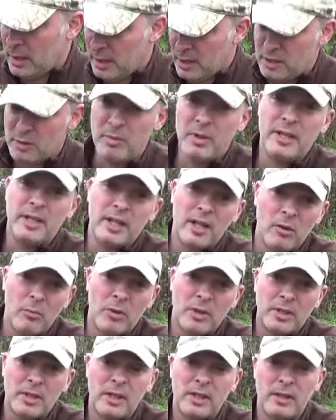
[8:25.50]
Depending on
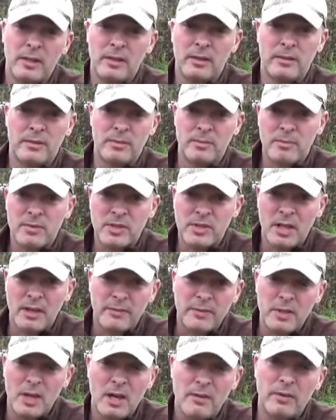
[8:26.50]
what kind of
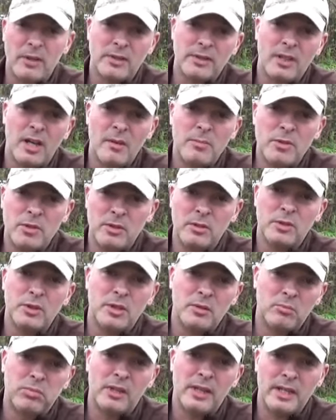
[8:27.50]
stuff you have on top, you
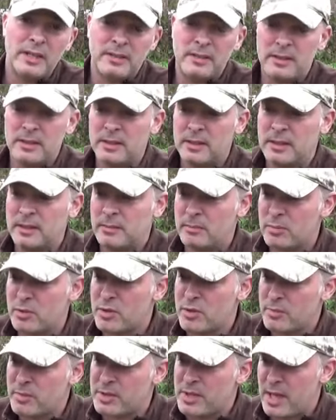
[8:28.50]
could plant, the
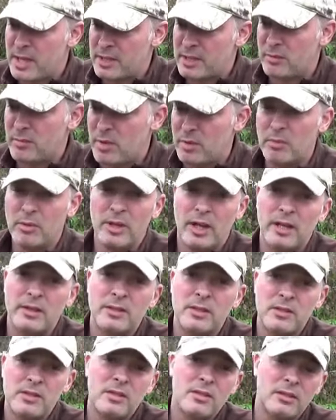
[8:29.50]
person was asking me about
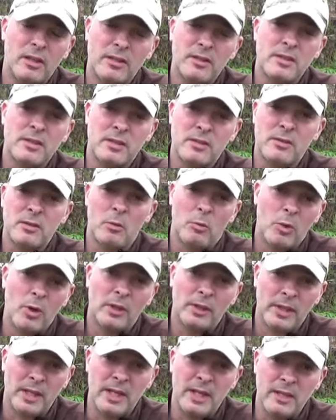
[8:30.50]
onions, as long as it's a
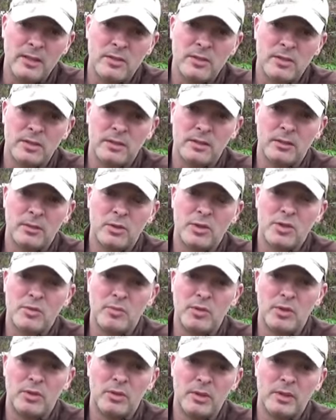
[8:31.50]
well-aged horse
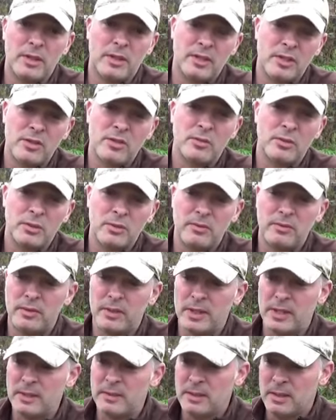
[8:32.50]
manure, onions will do
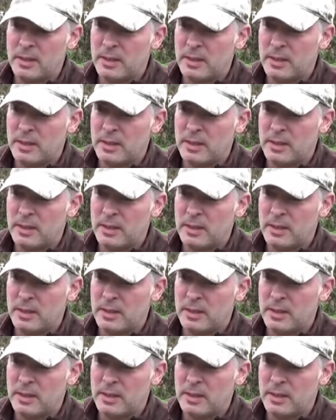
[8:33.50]
fine.